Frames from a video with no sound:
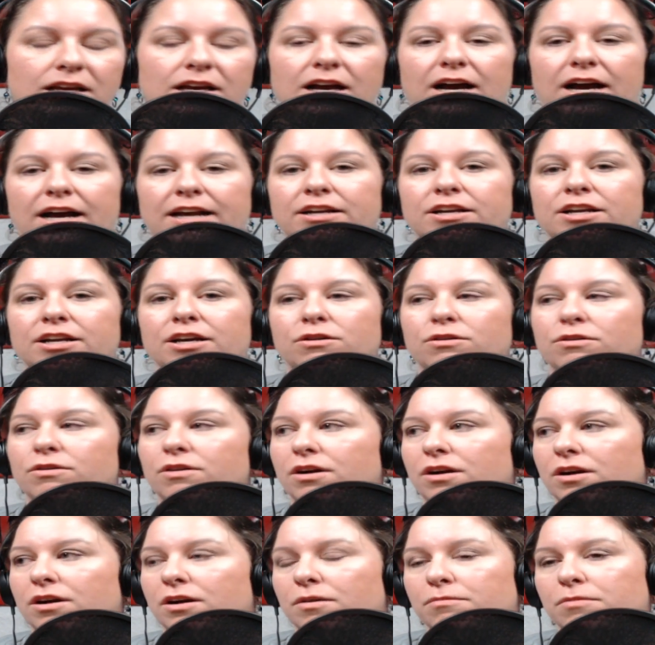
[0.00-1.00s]
I know
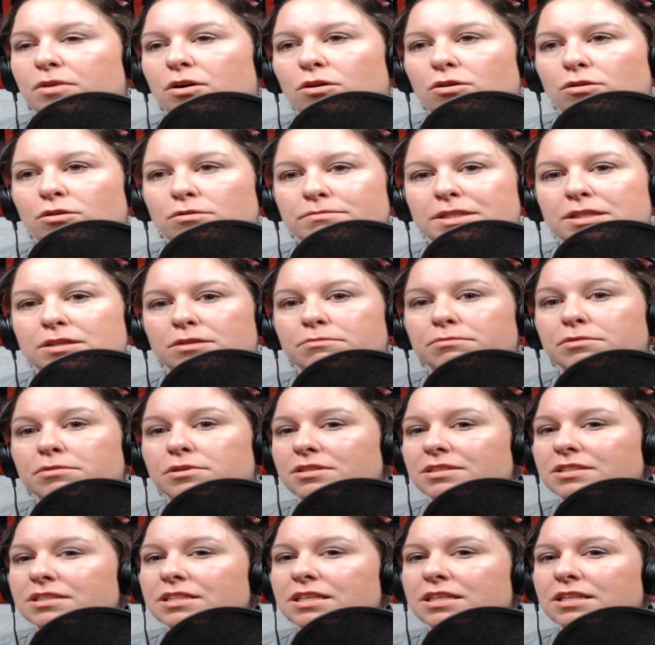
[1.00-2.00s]
whole milk
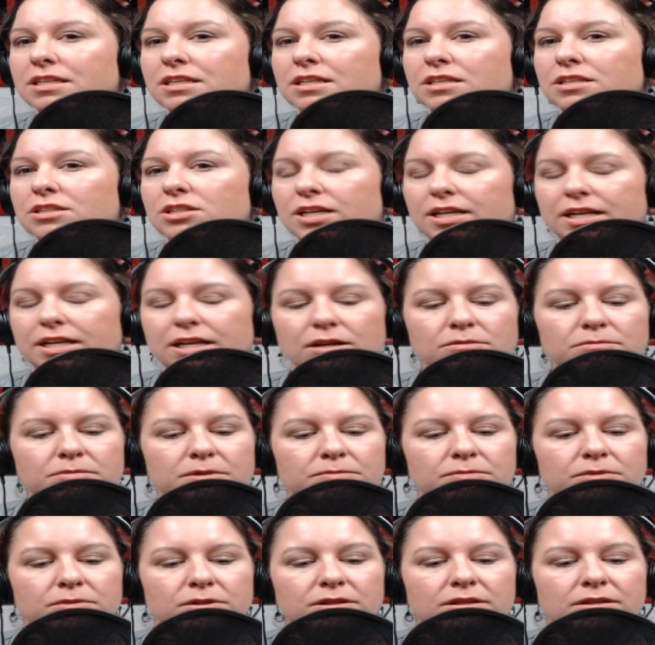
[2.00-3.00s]
percentage, I can't
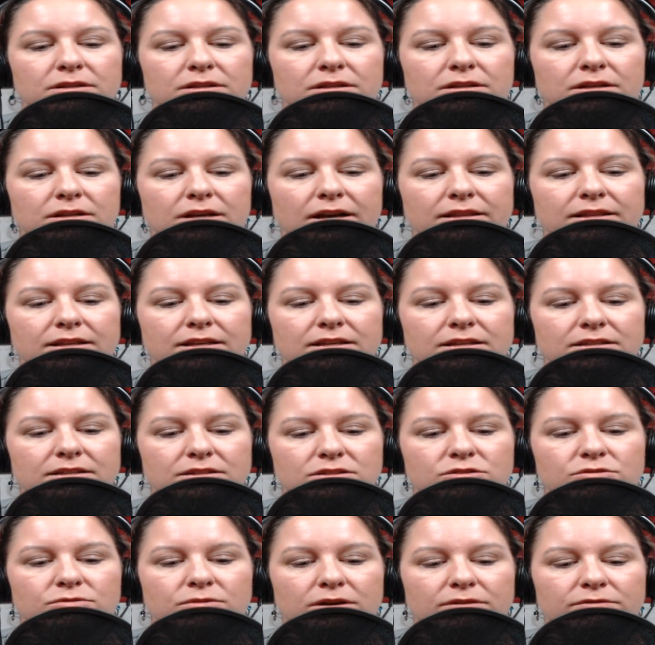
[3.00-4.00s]
remember I think it's
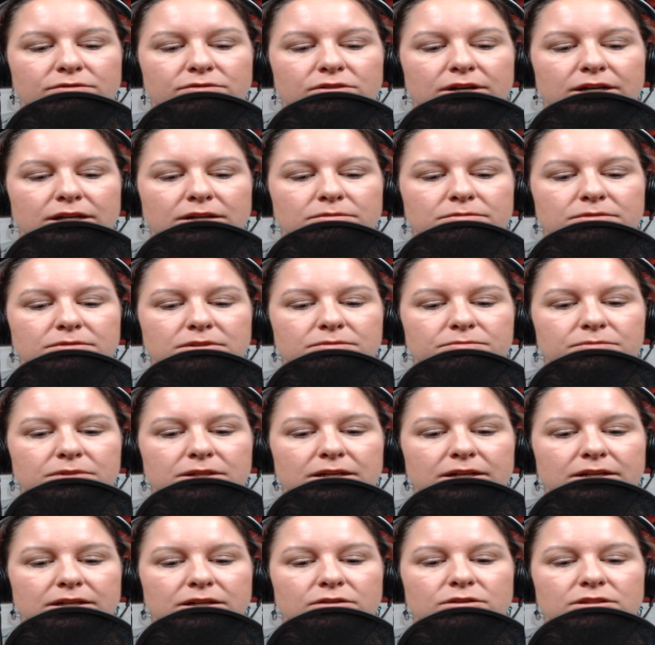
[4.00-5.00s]
12 grams, but
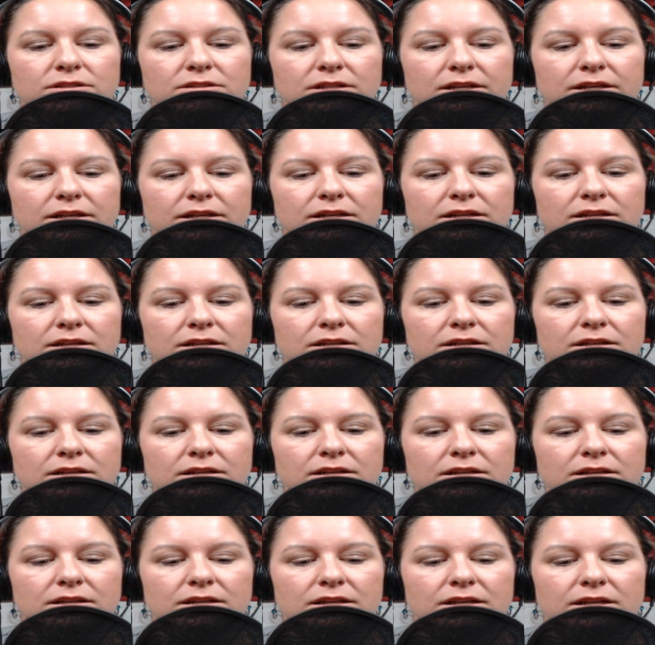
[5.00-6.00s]
I know it's like,
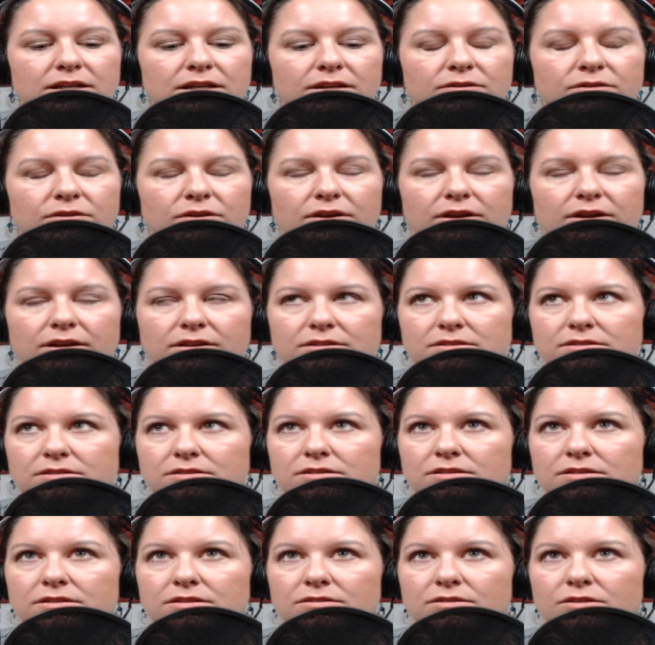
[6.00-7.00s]
it's
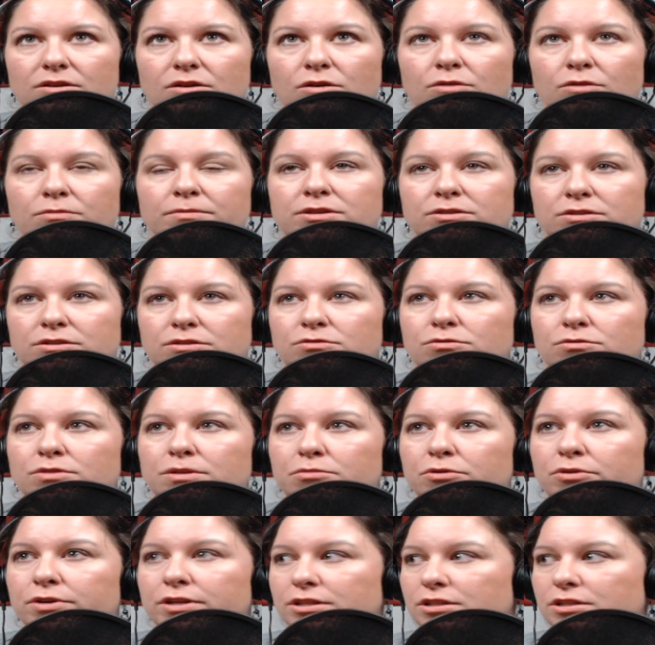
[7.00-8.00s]
whole milk is
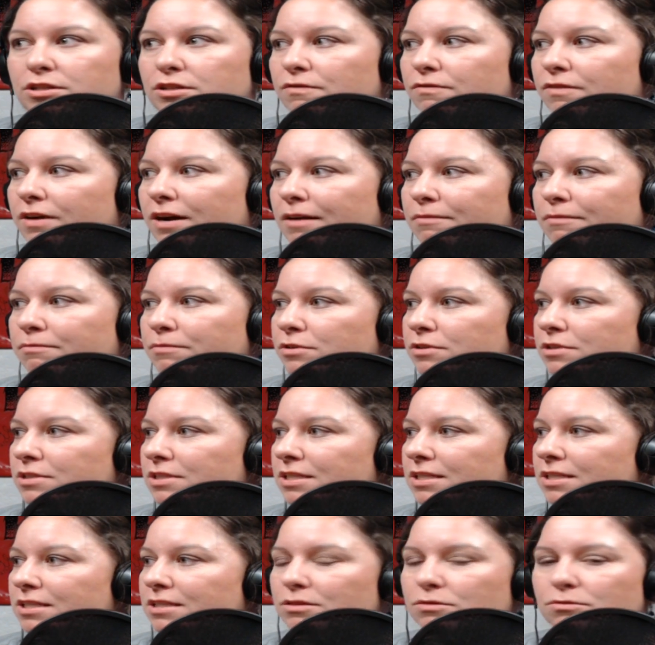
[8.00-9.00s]

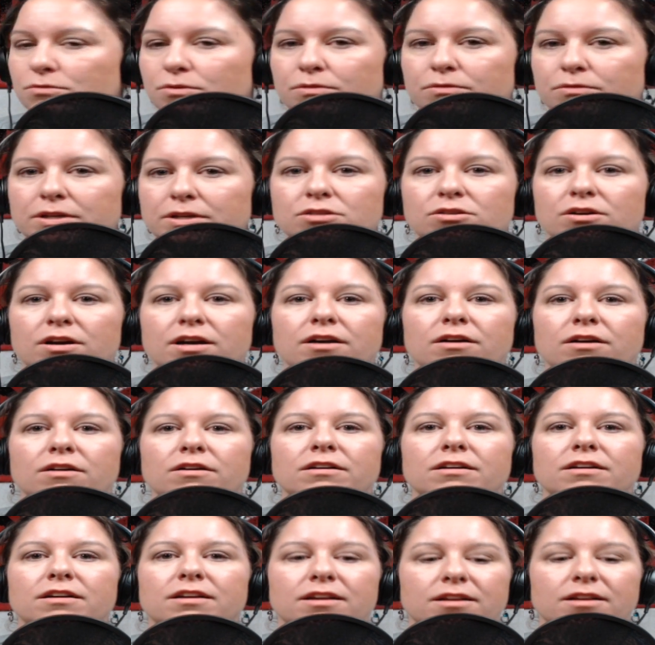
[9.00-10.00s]
3.25% is what we try
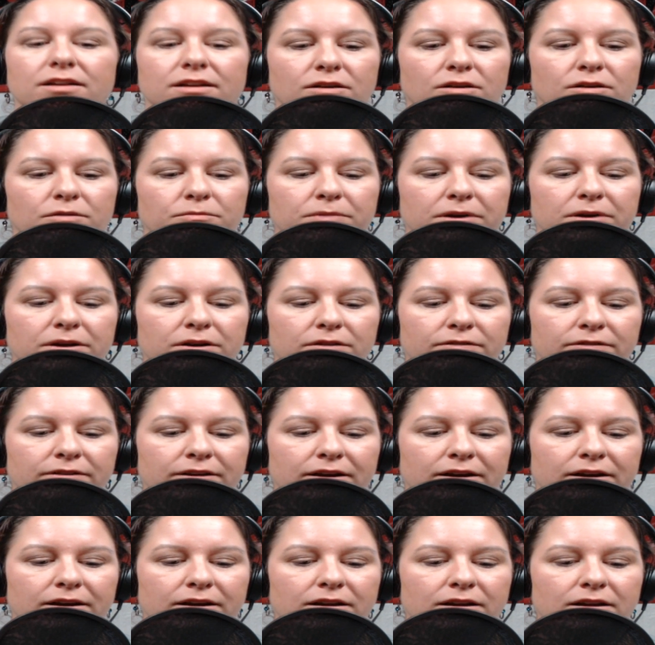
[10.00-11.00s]
on getting on
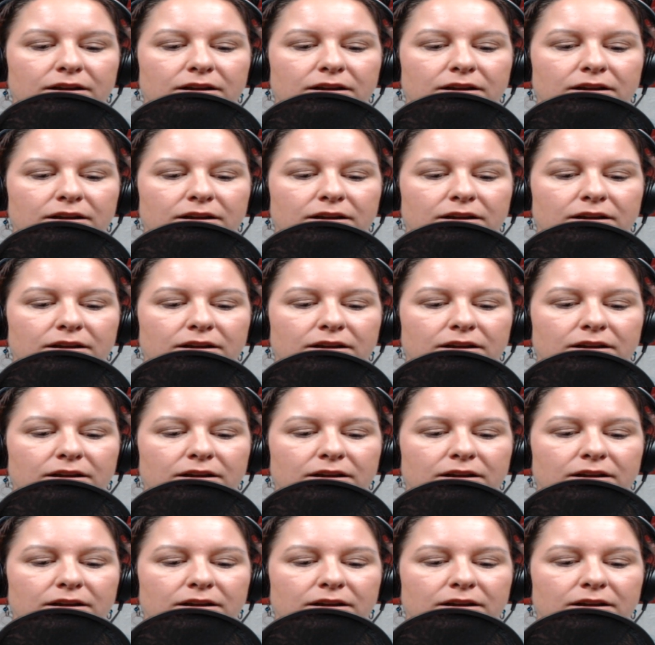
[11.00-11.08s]
butterfat.